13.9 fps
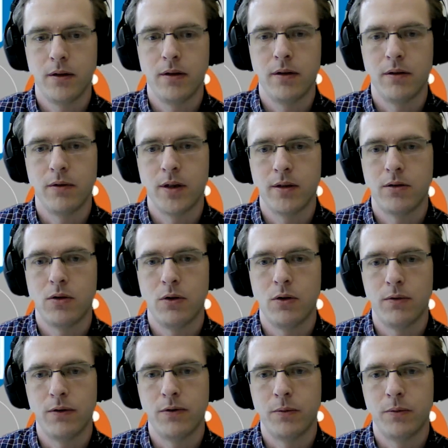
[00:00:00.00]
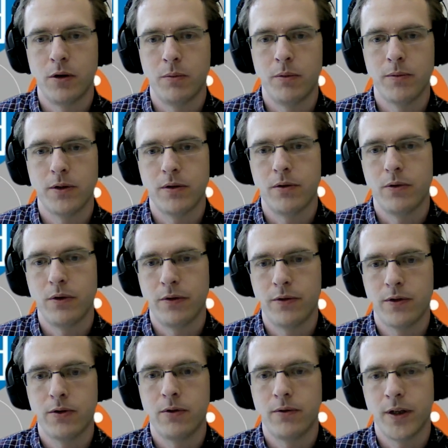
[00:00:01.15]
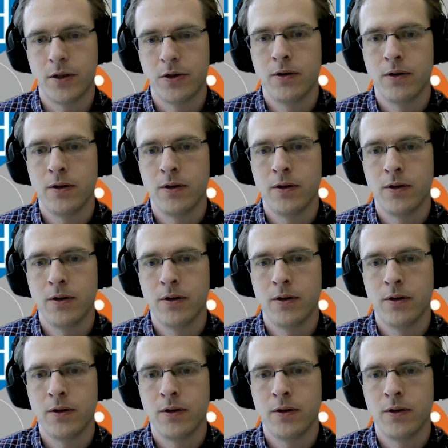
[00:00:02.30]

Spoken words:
the advanced solver for problems in Earth's convection.